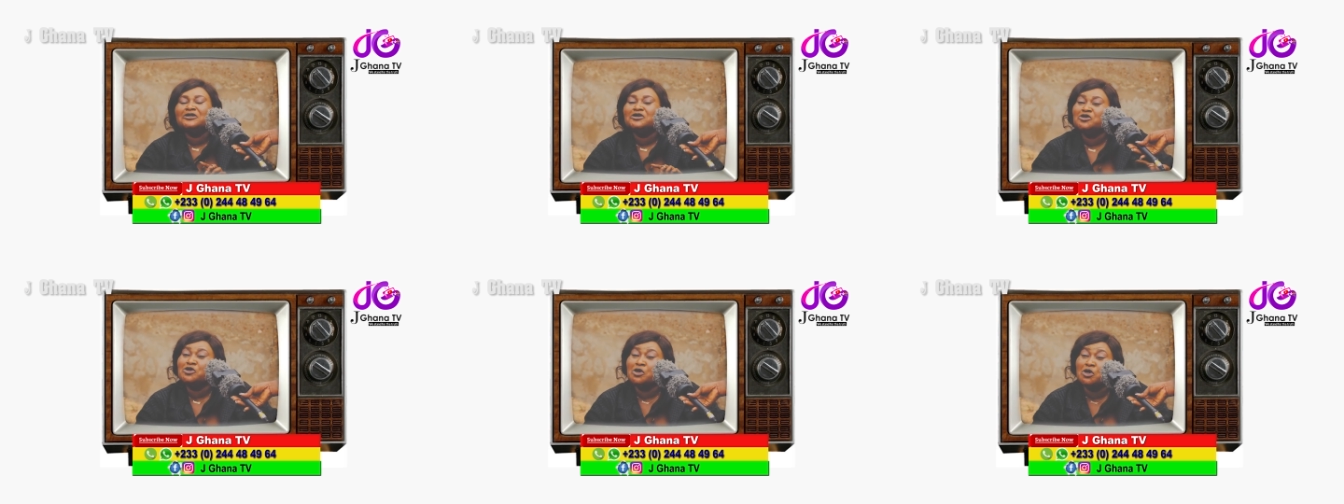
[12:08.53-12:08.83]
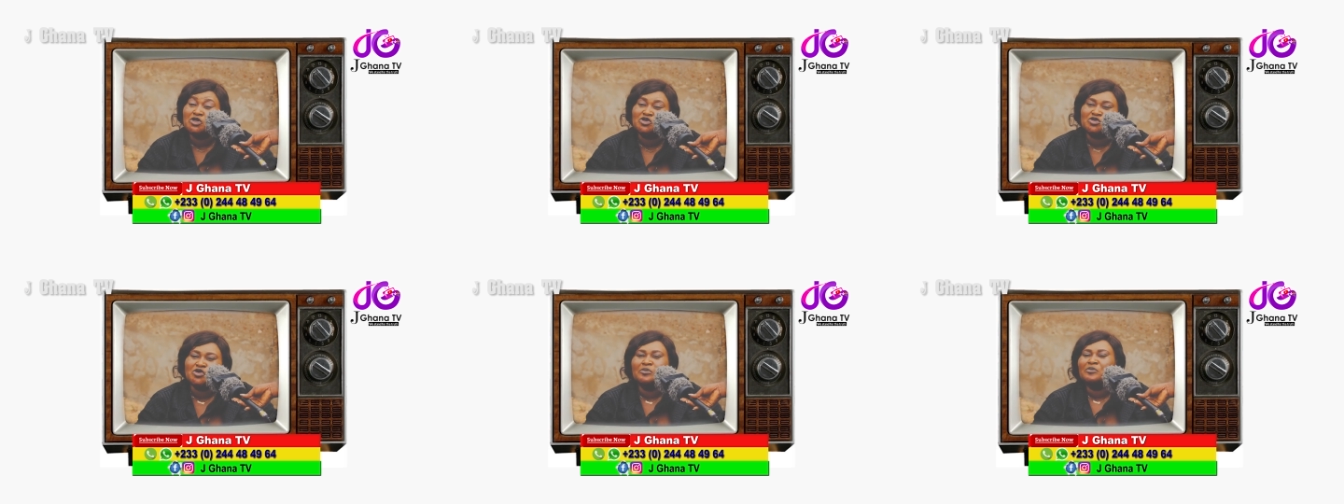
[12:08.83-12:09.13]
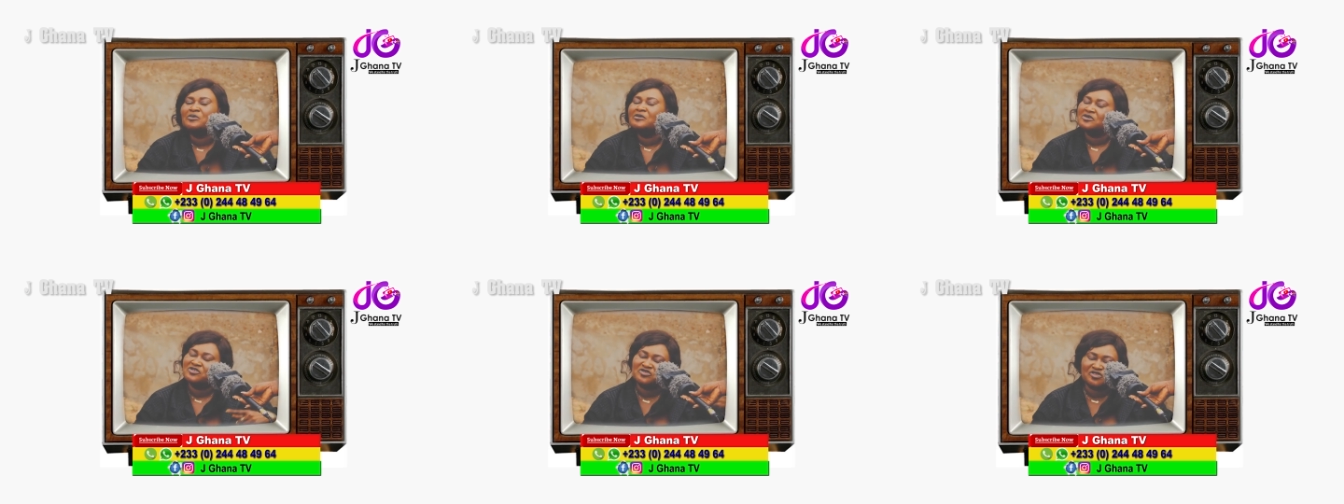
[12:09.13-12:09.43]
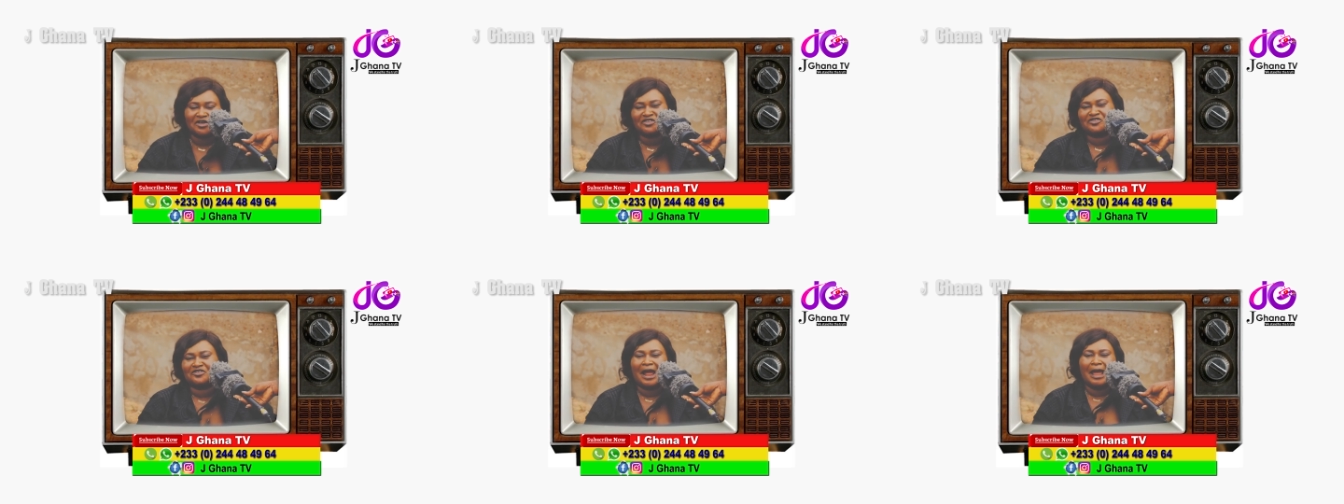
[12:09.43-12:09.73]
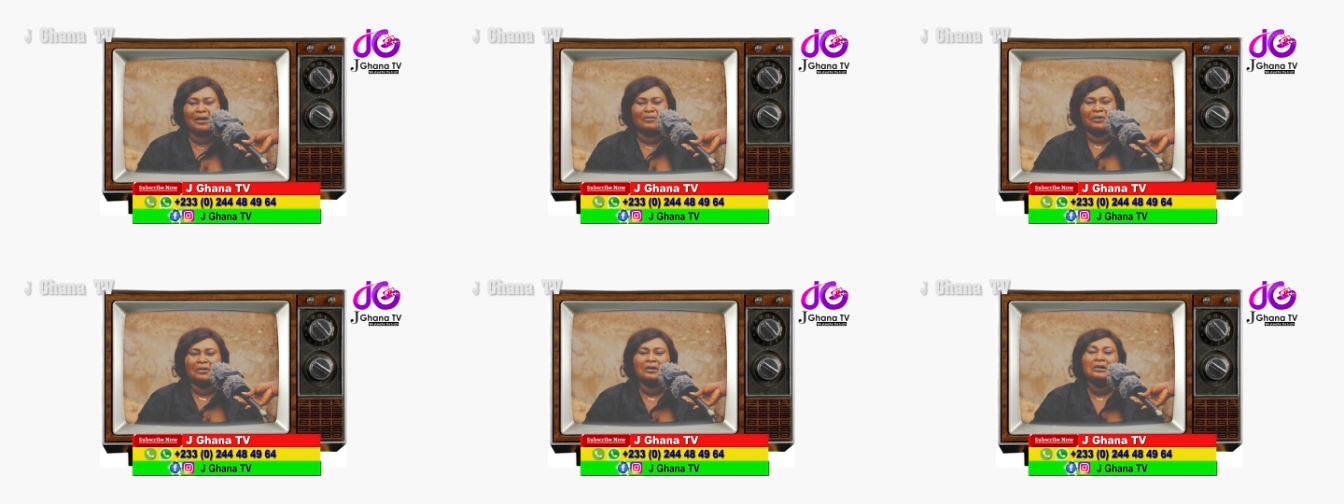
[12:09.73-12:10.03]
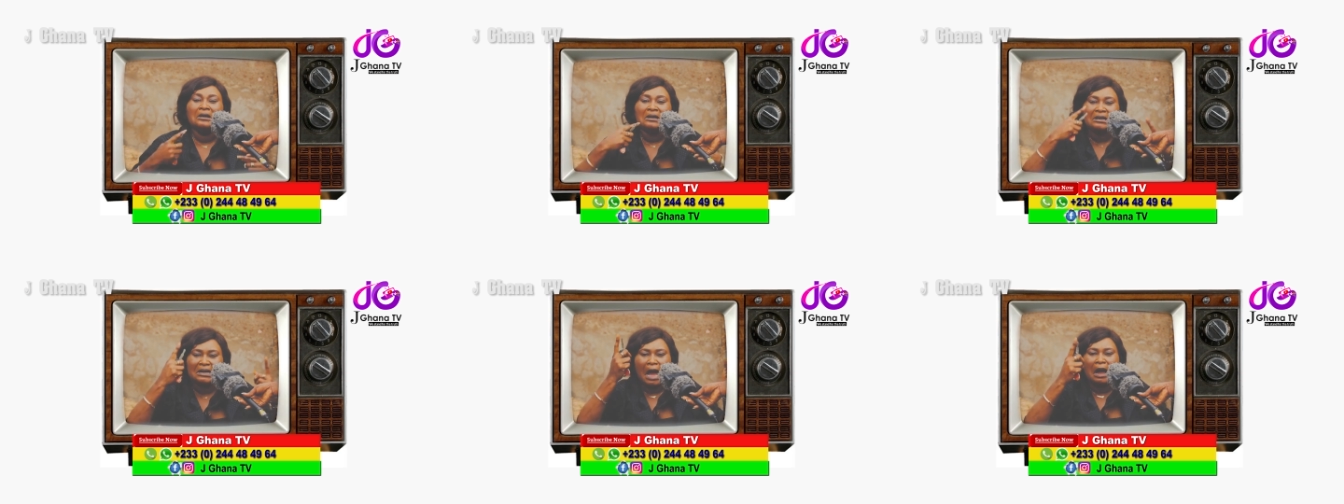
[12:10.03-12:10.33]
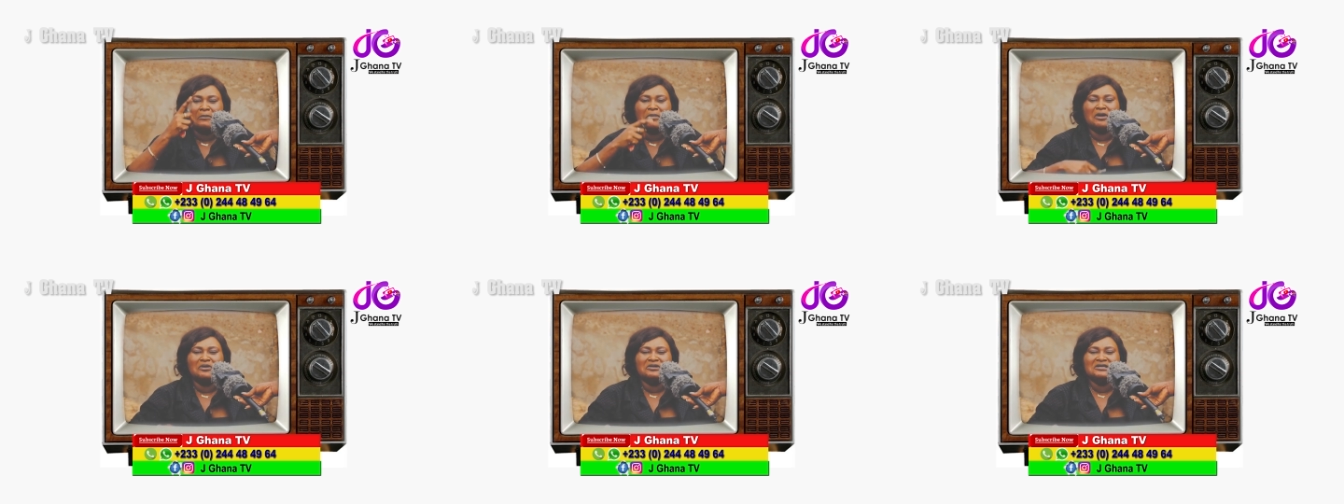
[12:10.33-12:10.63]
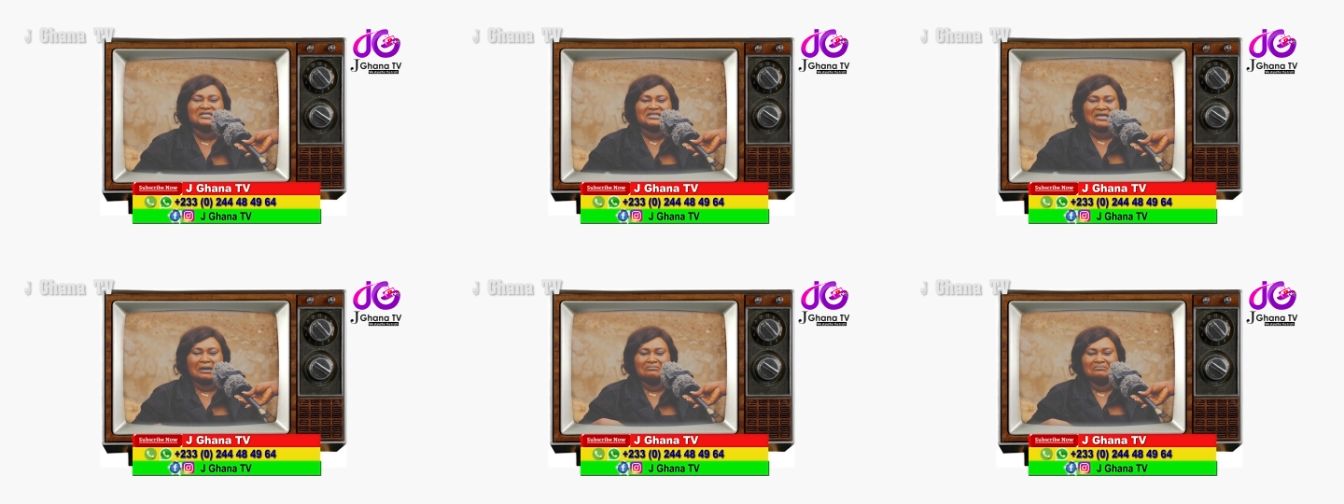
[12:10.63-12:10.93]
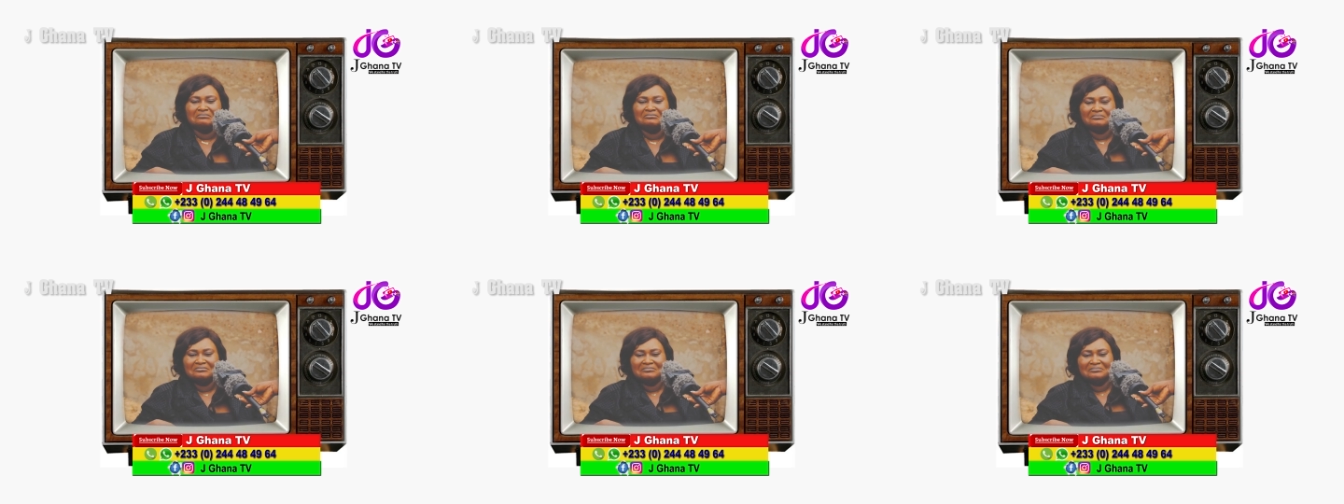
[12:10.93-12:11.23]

YouTube subscriber. Now be winsome.